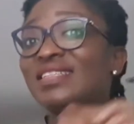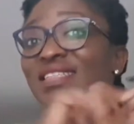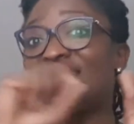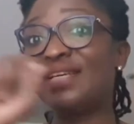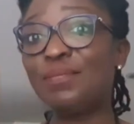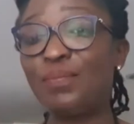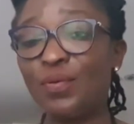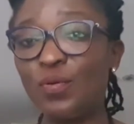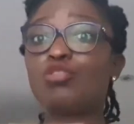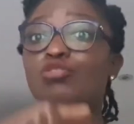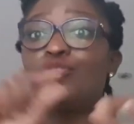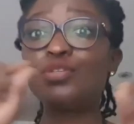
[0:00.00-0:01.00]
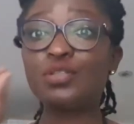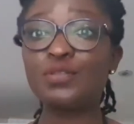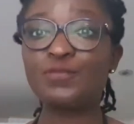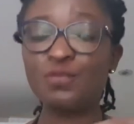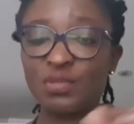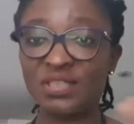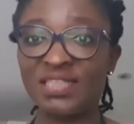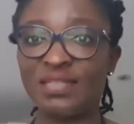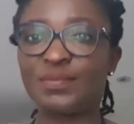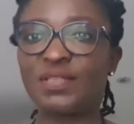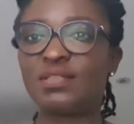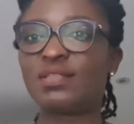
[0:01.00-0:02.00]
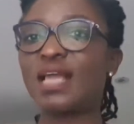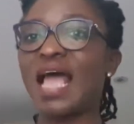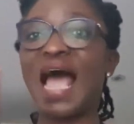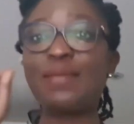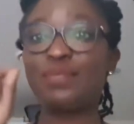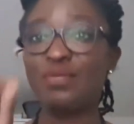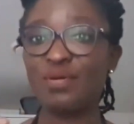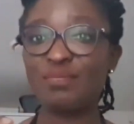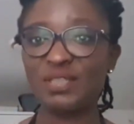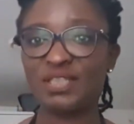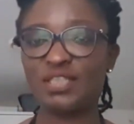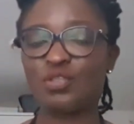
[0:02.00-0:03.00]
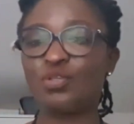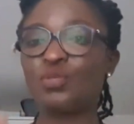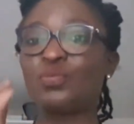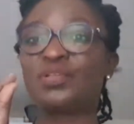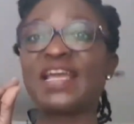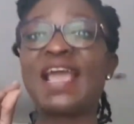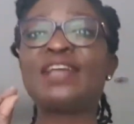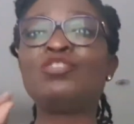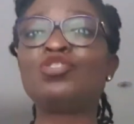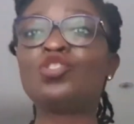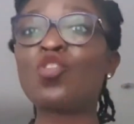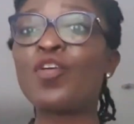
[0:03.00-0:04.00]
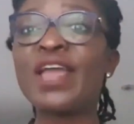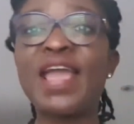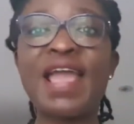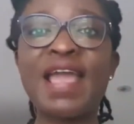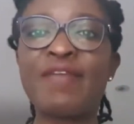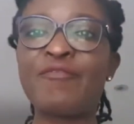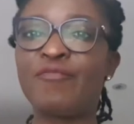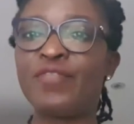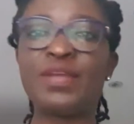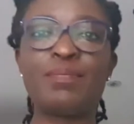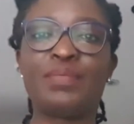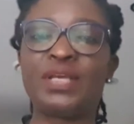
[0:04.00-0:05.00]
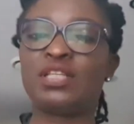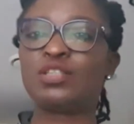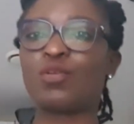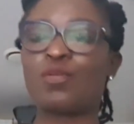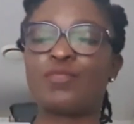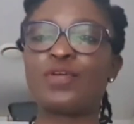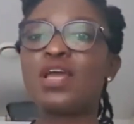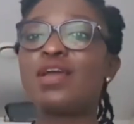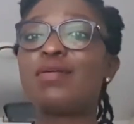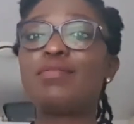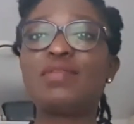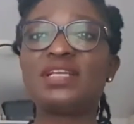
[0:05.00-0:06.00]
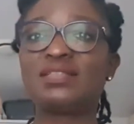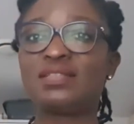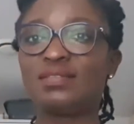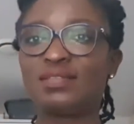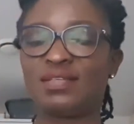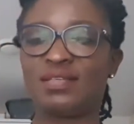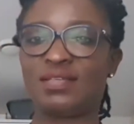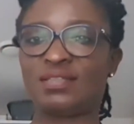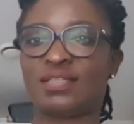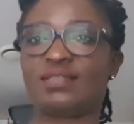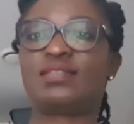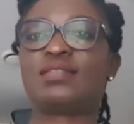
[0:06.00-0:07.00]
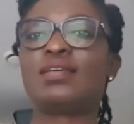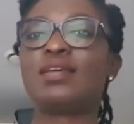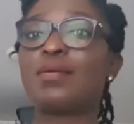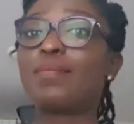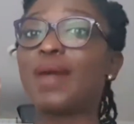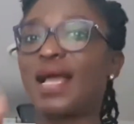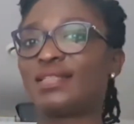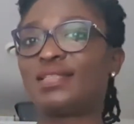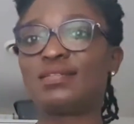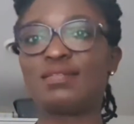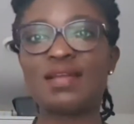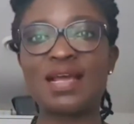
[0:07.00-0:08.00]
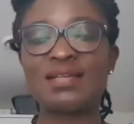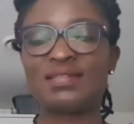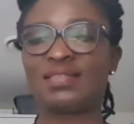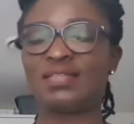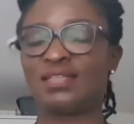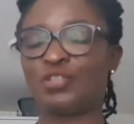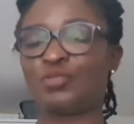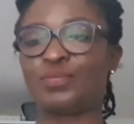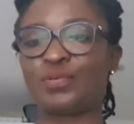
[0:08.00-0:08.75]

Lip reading: simple, useful tips, I promise you, you would enjoy every bit of raising teenagers, particularly teenage